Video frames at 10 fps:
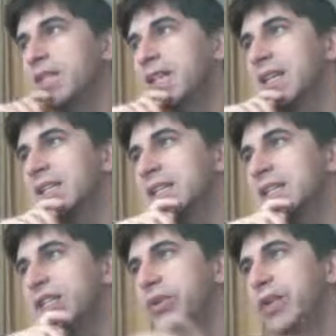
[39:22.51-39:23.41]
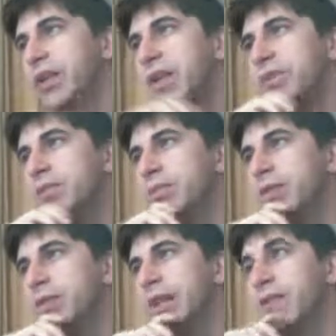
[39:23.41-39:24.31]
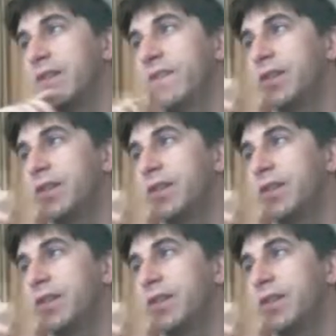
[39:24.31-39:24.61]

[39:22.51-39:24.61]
gets serializable like a full